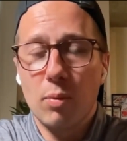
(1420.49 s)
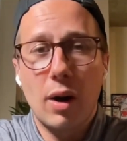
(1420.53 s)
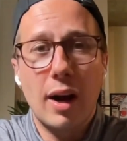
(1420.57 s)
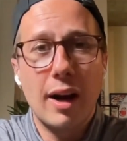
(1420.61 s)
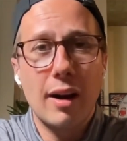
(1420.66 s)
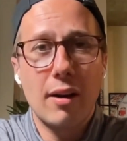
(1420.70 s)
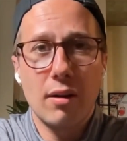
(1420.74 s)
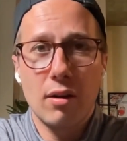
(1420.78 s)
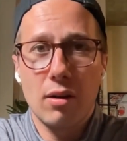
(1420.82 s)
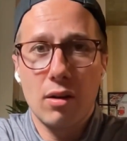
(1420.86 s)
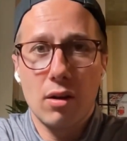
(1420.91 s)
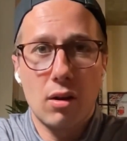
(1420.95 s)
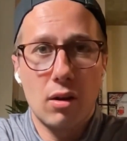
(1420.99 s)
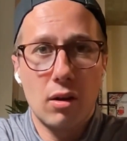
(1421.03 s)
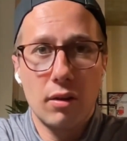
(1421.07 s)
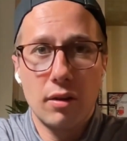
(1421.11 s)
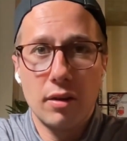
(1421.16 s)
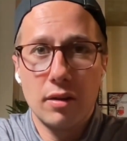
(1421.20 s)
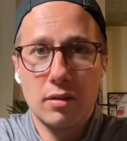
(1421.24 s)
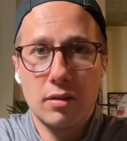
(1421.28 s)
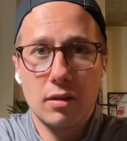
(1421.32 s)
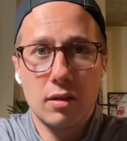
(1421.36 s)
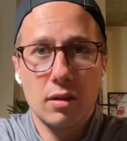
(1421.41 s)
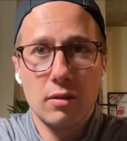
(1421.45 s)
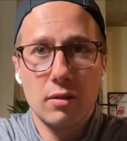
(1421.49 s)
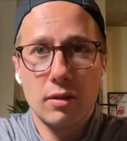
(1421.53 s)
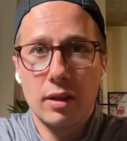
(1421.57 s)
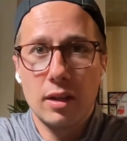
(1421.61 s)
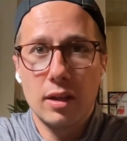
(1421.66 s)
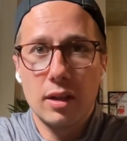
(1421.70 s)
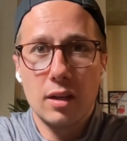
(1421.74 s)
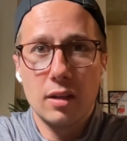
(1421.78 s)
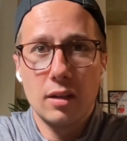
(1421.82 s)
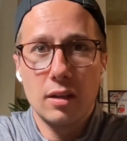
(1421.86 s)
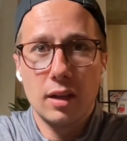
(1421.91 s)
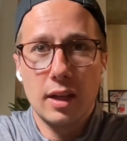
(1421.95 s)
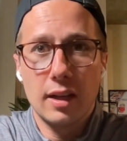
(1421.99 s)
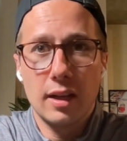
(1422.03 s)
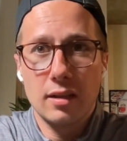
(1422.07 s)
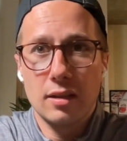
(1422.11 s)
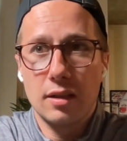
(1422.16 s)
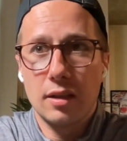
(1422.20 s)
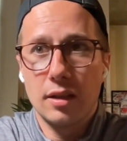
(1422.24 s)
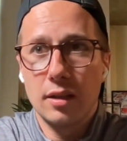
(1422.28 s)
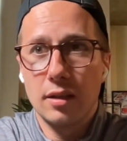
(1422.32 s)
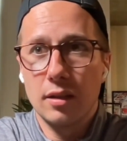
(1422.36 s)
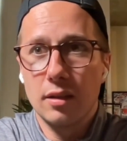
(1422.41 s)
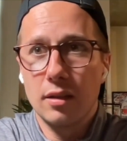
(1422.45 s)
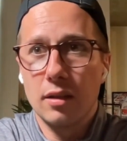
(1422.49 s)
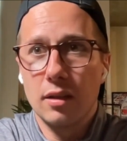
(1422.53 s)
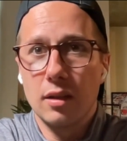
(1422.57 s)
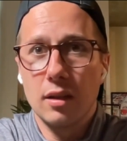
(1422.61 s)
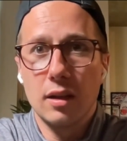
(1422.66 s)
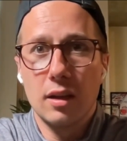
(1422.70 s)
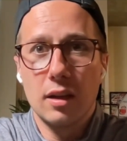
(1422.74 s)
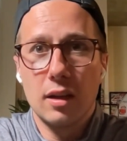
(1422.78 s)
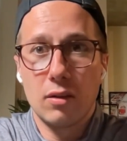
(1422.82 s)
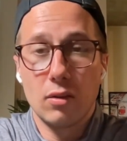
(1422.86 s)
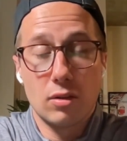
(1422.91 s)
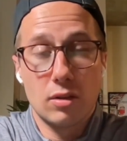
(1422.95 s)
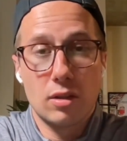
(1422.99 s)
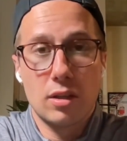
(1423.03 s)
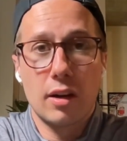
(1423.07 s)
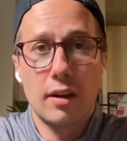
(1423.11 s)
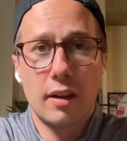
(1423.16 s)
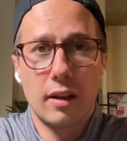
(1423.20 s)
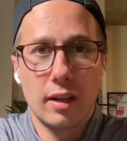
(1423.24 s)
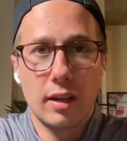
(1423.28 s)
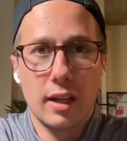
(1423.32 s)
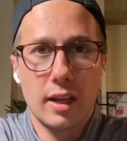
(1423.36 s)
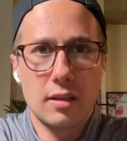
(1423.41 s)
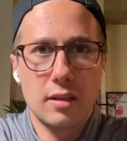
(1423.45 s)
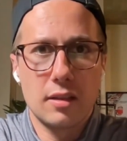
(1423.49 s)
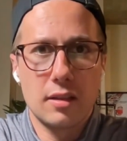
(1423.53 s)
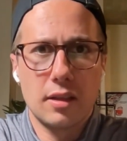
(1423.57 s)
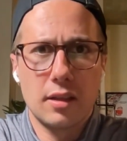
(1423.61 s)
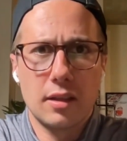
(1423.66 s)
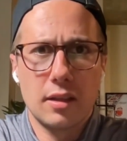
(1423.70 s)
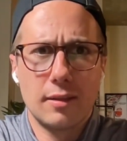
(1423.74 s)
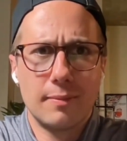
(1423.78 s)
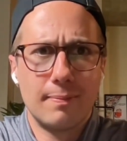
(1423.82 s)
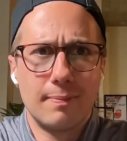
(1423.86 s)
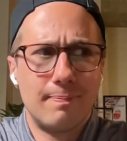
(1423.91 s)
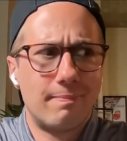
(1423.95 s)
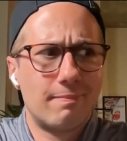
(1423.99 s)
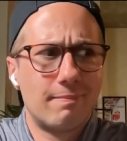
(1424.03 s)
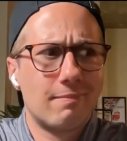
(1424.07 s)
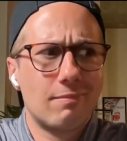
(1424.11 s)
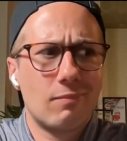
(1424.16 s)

prior to all this going on last year or starting last year,